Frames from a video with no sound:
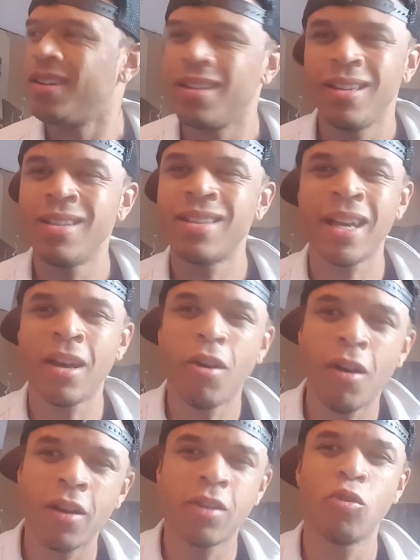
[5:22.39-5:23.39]
this ain't
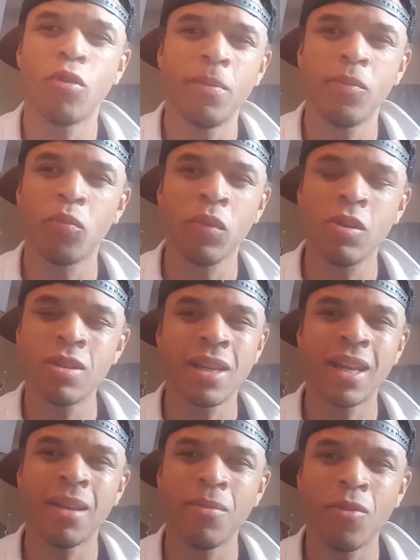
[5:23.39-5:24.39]
hardcore
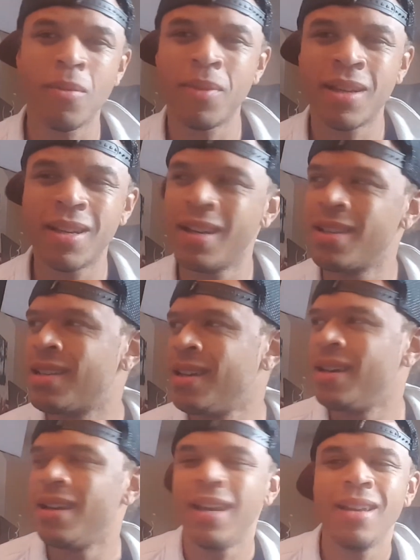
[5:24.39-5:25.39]
music anymore, because
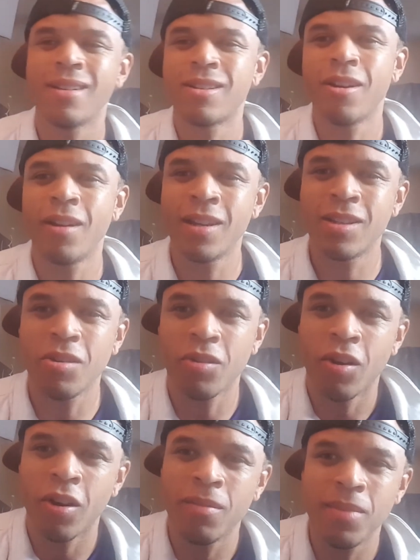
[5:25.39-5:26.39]
he done turned it into
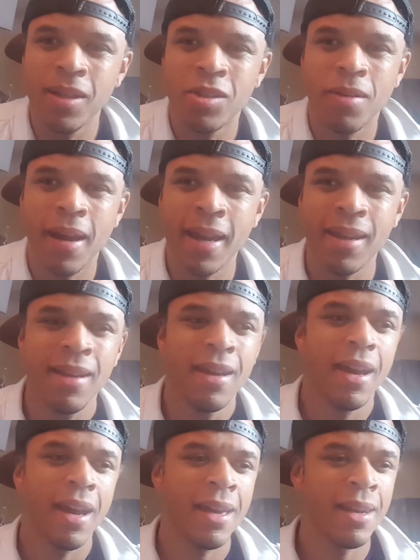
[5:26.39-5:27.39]
an R&B track.
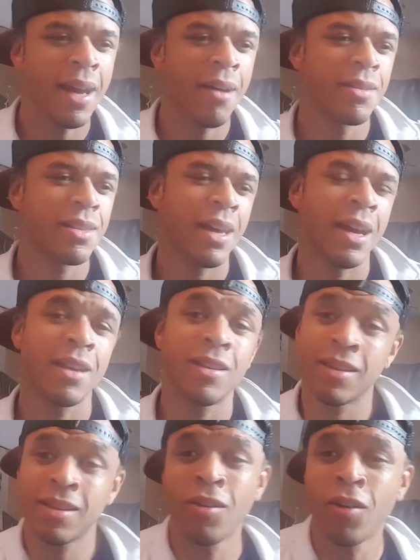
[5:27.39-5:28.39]
And now it's like,
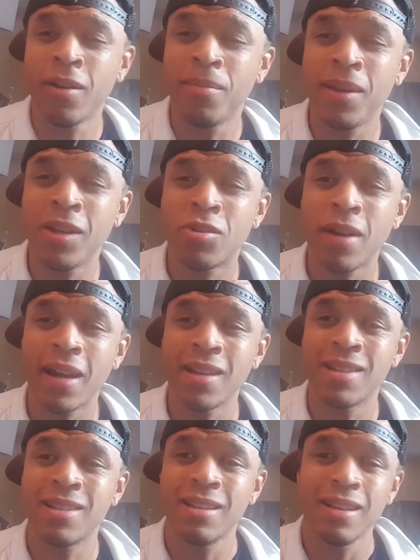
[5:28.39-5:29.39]
the R&B track
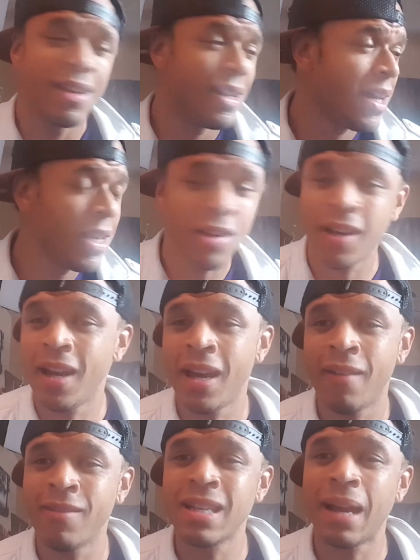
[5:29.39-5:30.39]
is in your
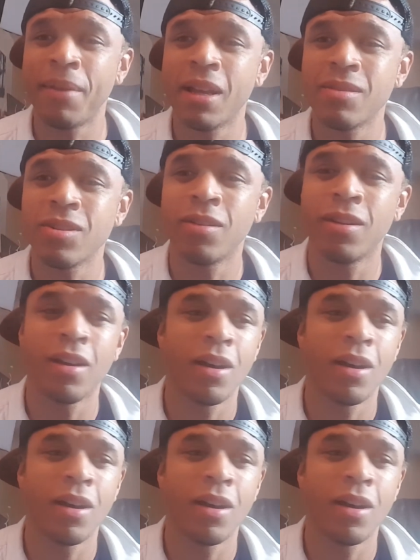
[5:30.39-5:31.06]
head every time he comes on